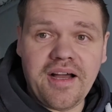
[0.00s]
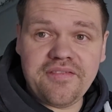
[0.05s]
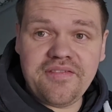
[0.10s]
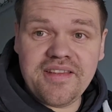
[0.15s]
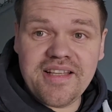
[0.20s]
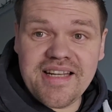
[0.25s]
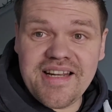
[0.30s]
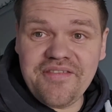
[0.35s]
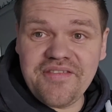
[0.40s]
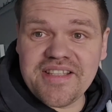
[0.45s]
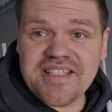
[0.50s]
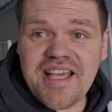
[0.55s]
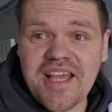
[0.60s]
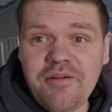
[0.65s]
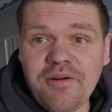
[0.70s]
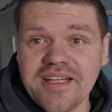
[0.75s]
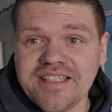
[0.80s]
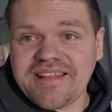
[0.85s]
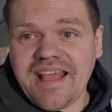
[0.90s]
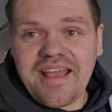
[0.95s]
I didn't even tell
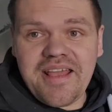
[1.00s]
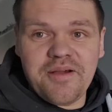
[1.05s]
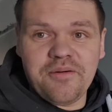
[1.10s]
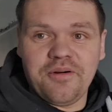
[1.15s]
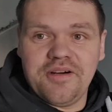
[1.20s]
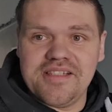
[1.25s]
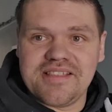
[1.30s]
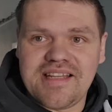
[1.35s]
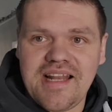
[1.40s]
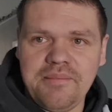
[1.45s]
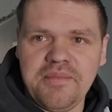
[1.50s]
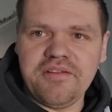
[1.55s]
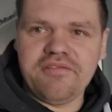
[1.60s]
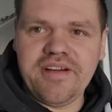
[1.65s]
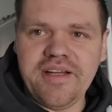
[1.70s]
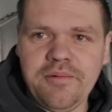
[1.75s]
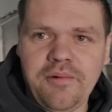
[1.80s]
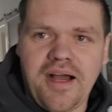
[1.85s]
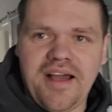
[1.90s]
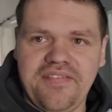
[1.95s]
you what day it was, let me
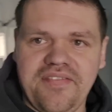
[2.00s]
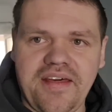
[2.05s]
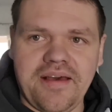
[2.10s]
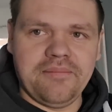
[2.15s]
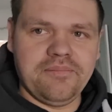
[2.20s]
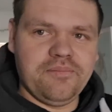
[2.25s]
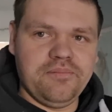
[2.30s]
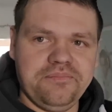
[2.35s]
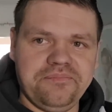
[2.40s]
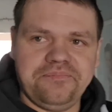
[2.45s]
rewind that.